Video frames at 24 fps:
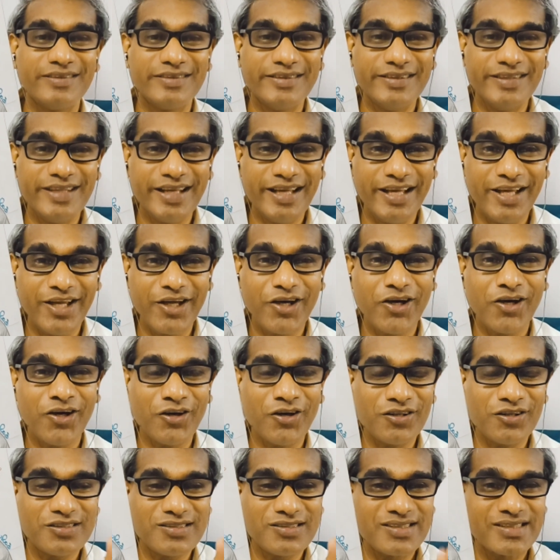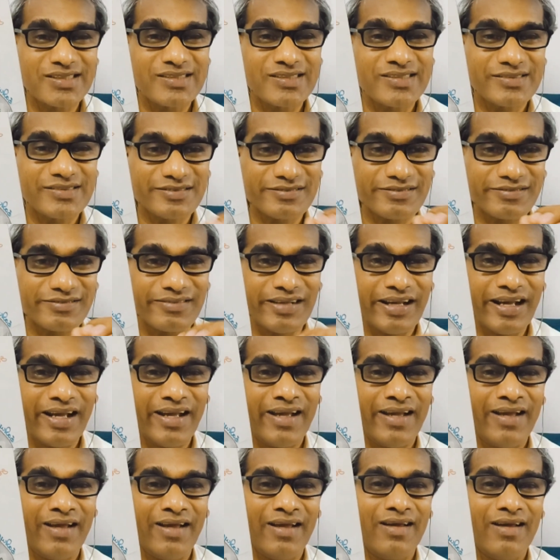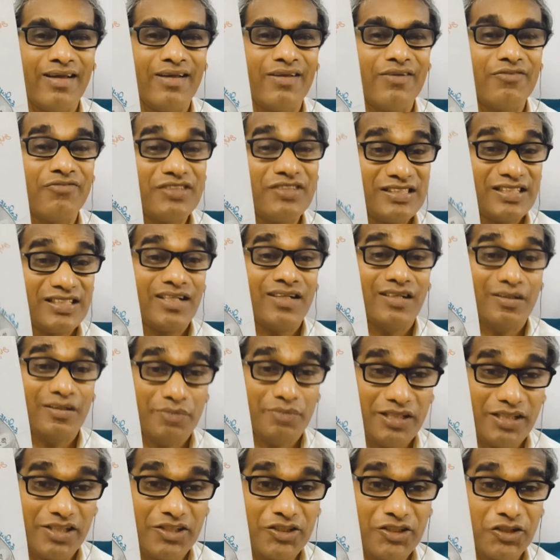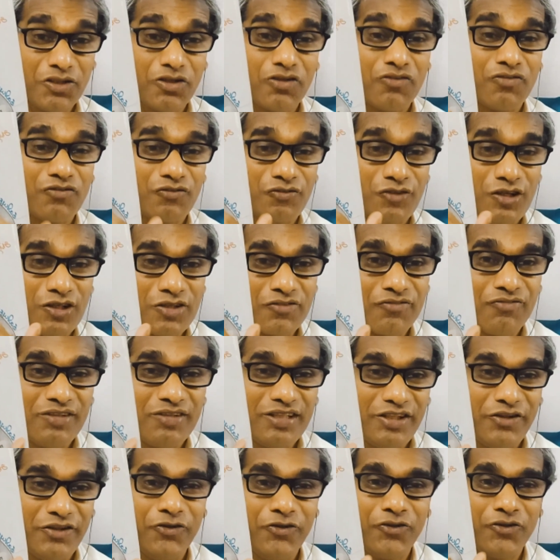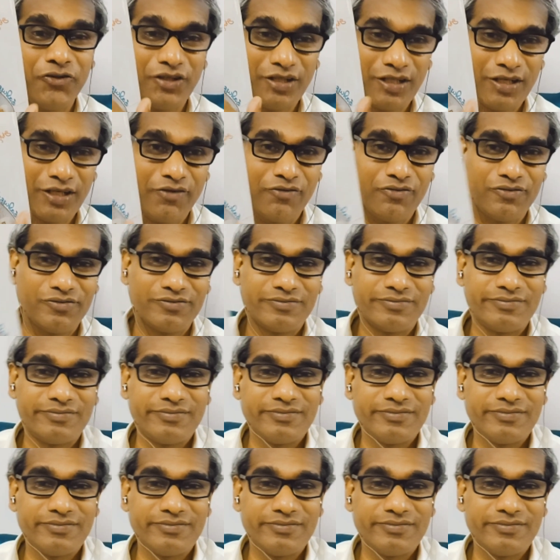they are just a physical imitation of what we do now.